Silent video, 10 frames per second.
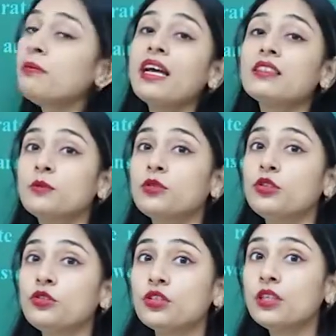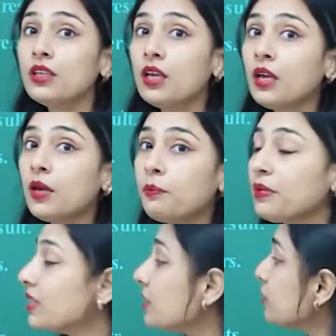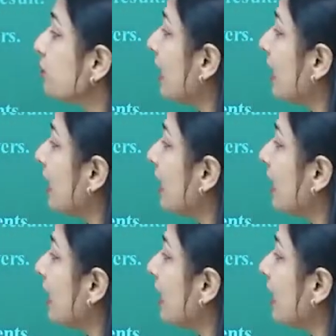by substitution, because we